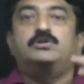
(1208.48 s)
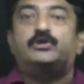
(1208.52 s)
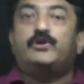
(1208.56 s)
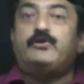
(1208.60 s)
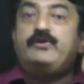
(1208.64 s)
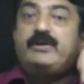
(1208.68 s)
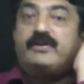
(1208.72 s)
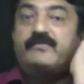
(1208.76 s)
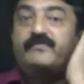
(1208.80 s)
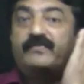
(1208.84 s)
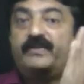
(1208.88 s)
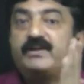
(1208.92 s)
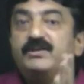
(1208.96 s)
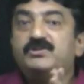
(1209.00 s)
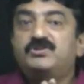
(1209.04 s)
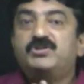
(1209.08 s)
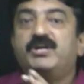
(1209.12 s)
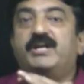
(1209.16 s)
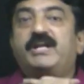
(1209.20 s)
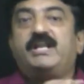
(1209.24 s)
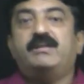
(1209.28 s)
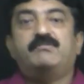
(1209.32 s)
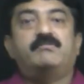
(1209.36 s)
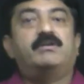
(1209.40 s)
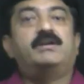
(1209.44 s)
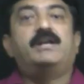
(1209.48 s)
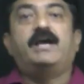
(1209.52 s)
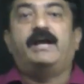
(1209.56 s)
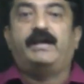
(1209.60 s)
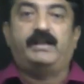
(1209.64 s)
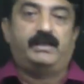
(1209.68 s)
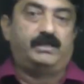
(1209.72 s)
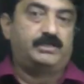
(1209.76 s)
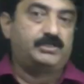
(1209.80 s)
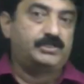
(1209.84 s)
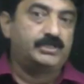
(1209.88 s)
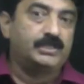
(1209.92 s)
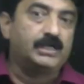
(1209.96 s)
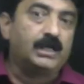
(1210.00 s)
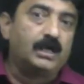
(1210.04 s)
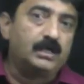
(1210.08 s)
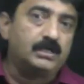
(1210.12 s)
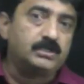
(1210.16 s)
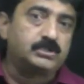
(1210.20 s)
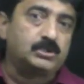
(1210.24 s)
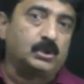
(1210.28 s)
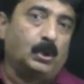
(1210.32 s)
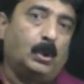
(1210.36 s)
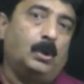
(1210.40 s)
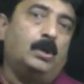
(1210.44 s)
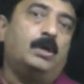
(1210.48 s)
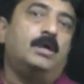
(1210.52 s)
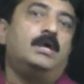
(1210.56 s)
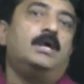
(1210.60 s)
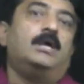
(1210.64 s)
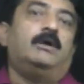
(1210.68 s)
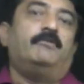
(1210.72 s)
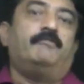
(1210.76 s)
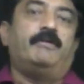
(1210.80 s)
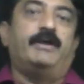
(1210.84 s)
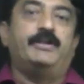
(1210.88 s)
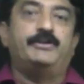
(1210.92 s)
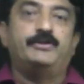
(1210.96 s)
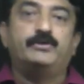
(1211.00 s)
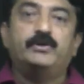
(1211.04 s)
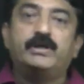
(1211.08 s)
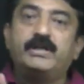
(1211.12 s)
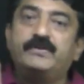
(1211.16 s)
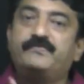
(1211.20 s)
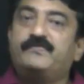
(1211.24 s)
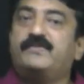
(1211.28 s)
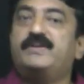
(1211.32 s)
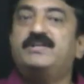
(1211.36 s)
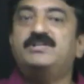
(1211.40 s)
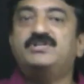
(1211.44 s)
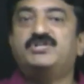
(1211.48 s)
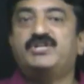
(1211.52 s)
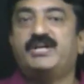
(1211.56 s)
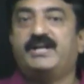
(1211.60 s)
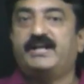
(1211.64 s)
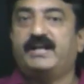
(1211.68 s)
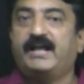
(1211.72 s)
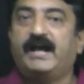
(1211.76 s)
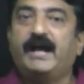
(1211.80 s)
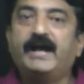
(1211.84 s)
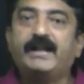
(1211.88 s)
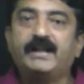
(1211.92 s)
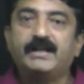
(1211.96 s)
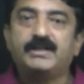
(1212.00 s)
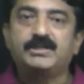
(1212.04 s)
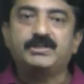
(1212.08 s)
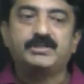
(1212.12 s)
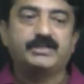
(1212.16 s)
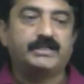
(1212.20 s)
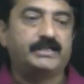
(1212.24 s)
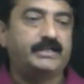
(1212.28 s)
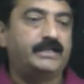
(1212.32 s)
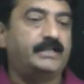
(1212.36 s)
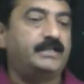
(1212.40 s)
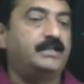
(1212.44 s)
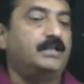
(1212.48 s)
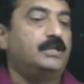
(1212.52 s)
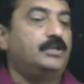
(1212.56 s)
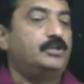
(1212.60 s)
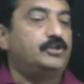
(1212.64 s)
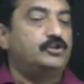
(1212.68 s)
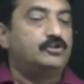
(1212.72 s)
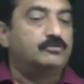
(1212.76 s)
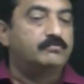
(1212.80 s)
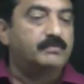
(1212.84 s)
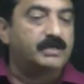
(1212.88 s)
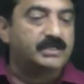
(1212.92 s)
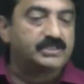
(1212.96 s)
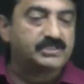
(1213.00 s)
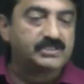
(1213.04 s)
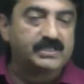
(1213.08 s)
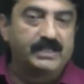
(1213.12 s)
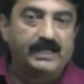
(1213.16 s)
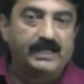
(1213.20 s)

So you differentiate even direction also. When you differentiate direction, you must